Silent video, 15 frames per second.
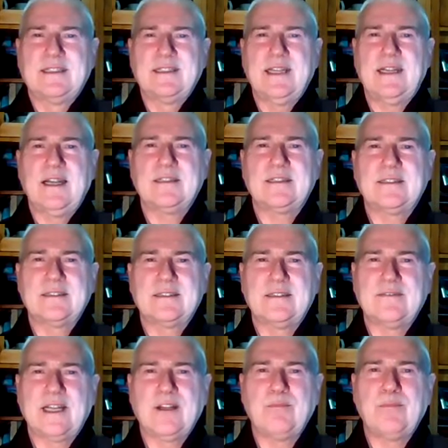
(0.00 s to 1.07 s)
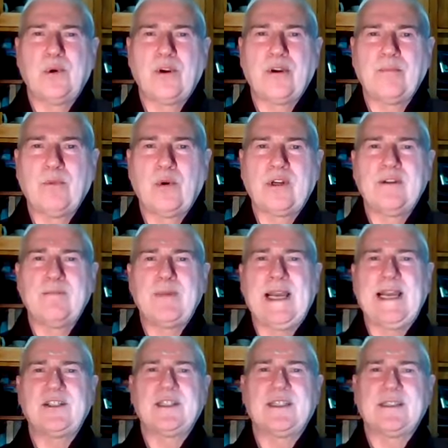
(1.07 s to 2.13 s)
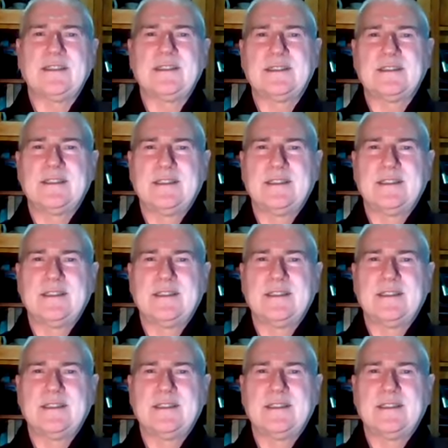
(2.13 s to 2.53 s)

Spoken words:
Let us develop more and more compassion